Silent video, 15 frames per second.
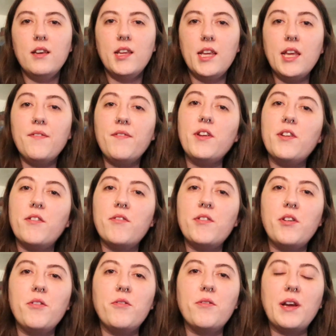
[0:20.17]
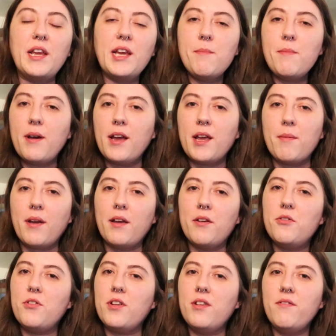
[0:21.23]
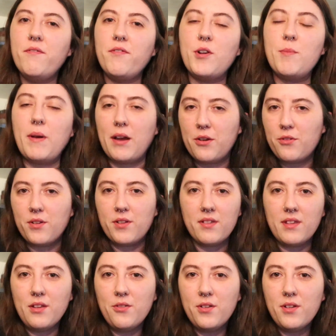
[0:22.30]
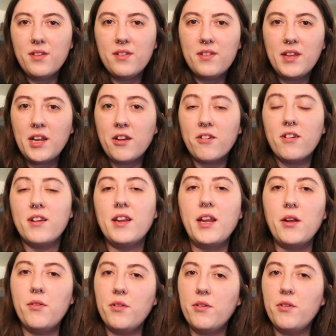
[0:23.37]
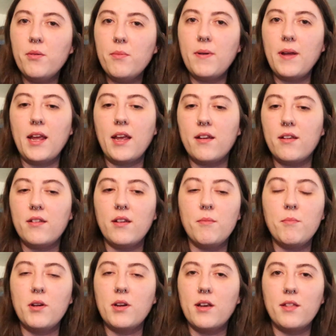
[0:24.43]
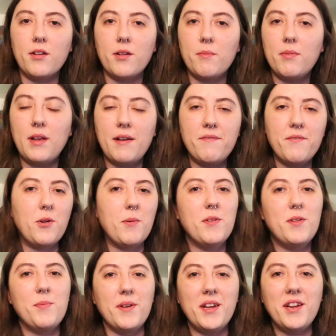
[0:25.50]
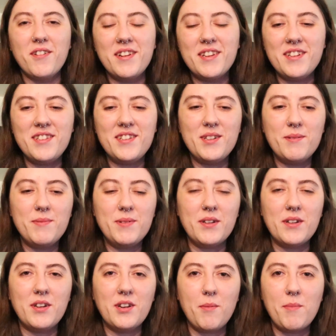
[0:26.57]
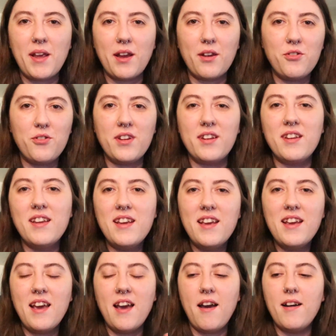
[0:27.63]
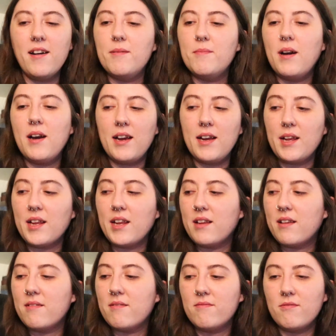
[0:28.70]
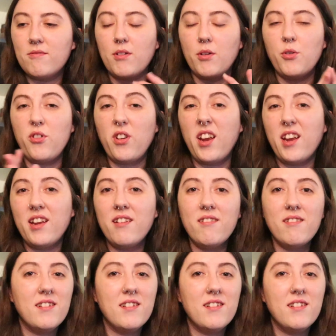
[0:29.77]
if you don't know who I am Ashton from AshtenStitches here on YouTube and among other platforms, but here on YouTube you can call me Ashton. I crochet